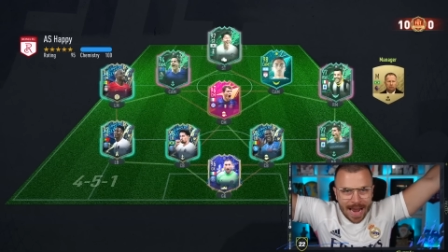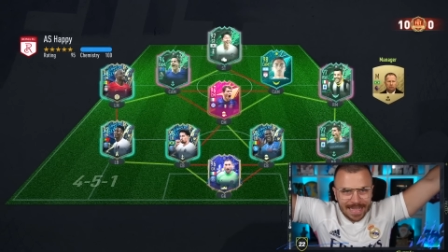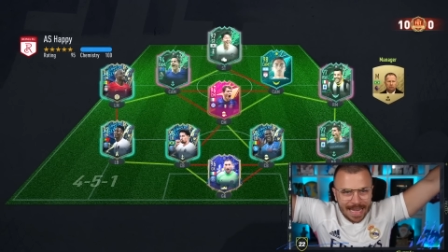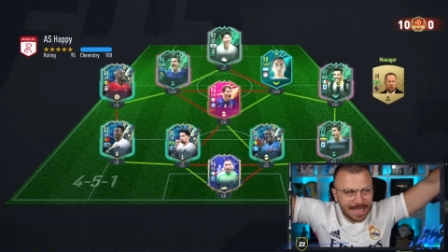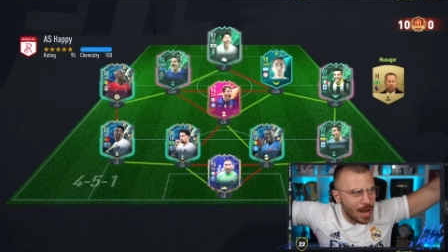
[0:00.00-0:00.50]

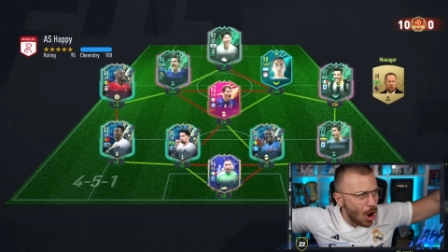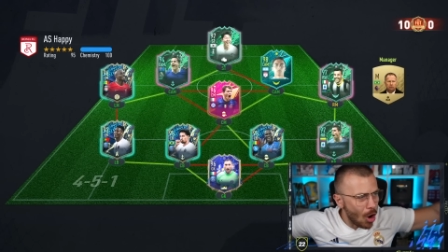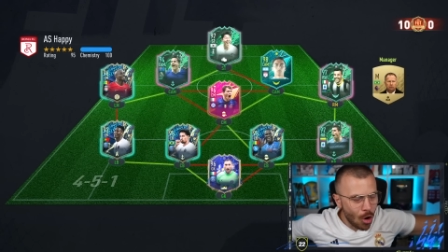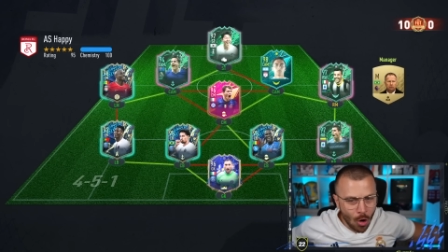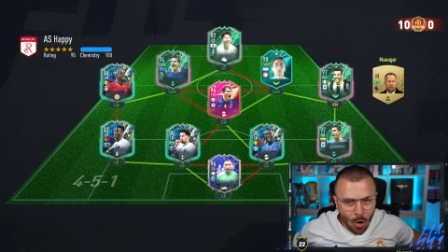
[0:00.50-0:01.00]
guys, let's
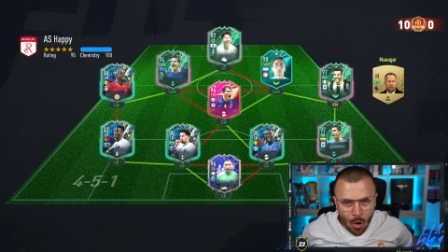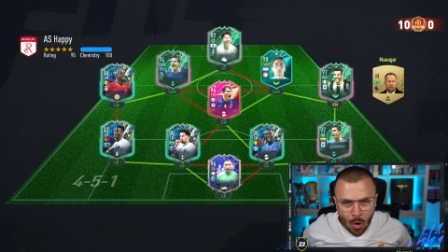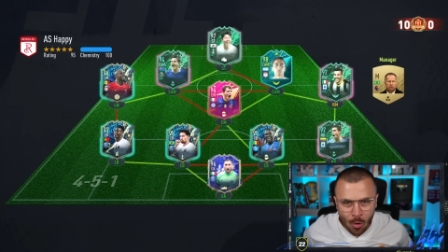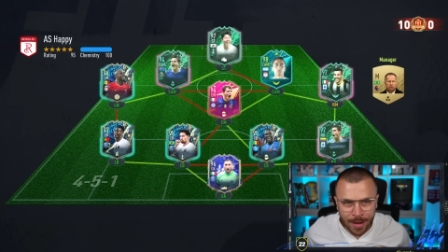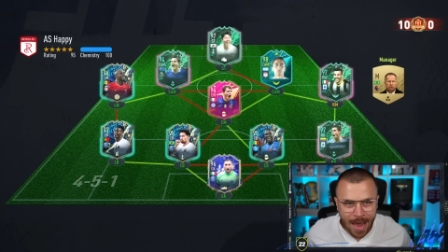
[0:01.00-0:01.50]

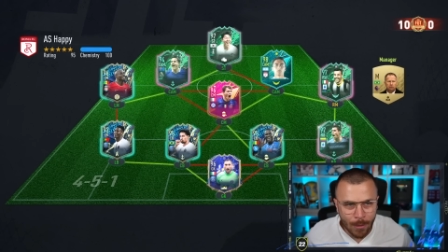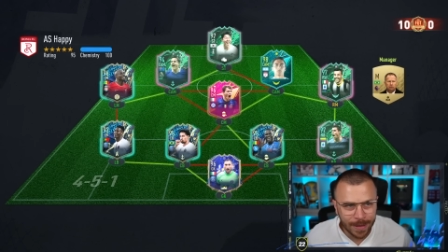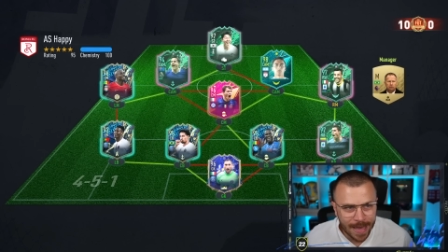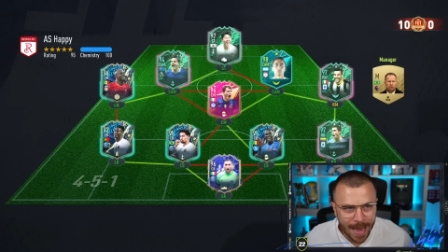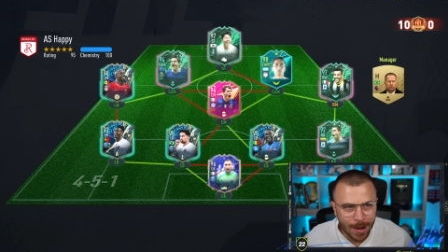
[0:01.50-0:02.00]
go! Can
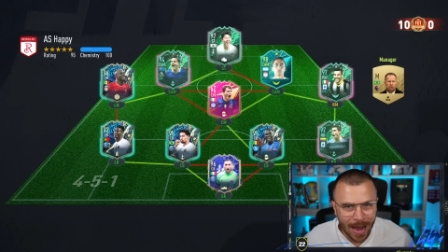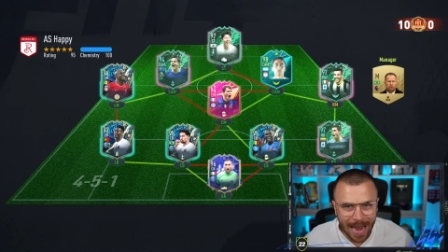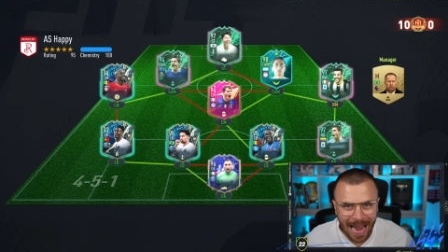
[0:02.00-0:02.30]
we take